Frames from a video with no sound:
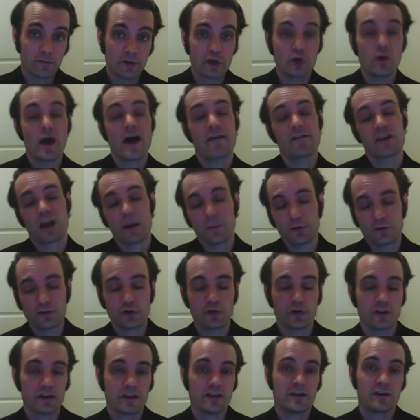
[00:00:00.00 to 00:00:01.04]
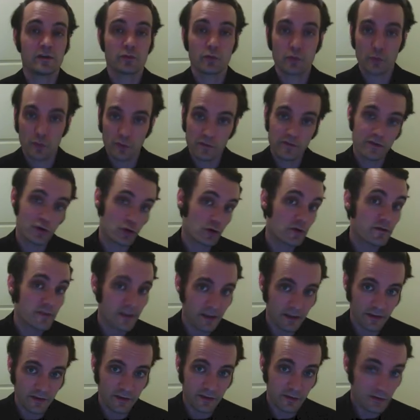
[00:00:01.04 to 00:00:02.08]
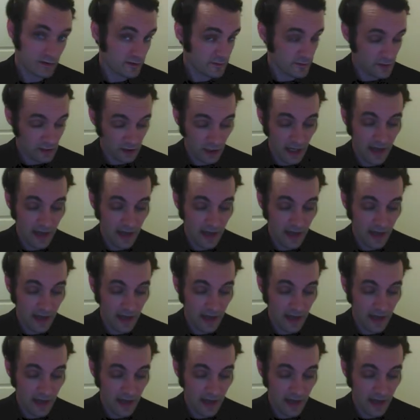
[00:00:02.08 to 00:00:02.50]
you have an opportunity to remove your event listeners if you'd